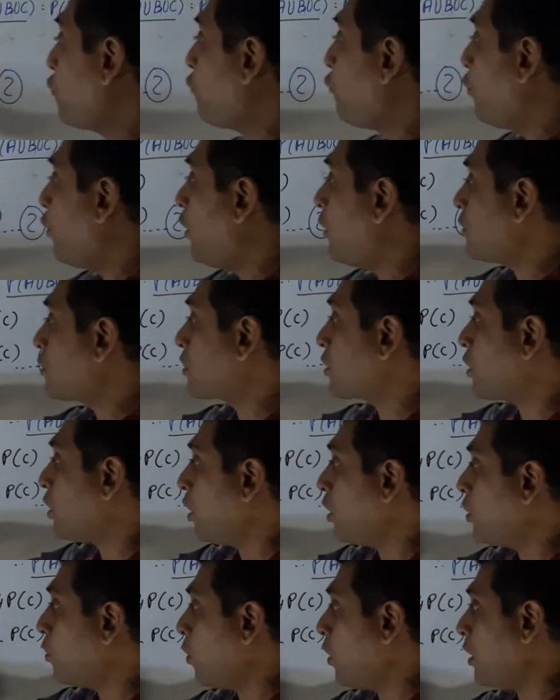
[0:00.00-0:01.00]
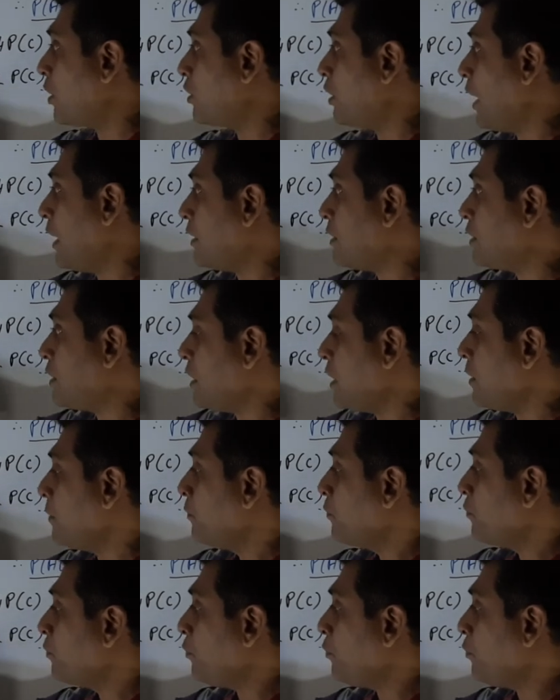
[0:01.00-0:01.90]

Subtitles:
first convert that. See,